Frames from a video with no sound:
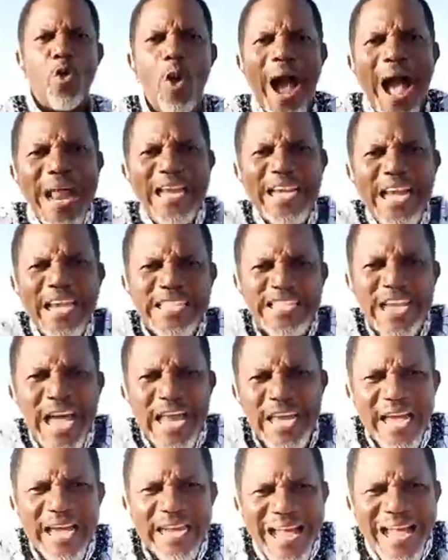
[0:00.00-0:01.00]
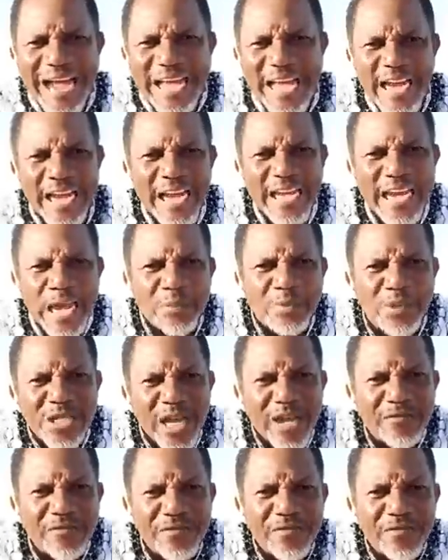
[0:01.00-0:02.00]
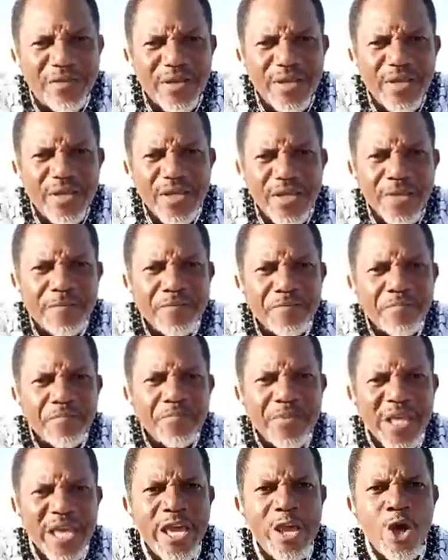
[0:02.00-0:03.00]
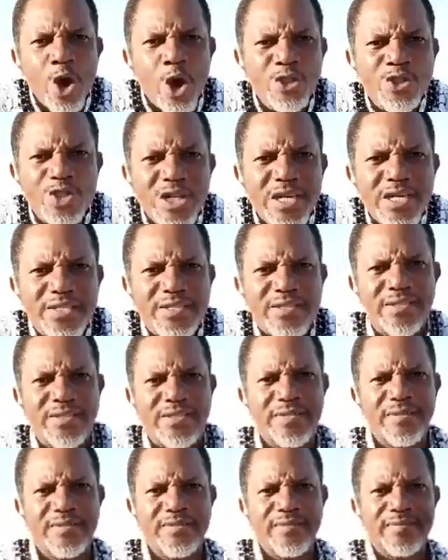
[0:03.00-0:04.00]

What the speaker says: Why these aliens, they are killing themselves in hundreds?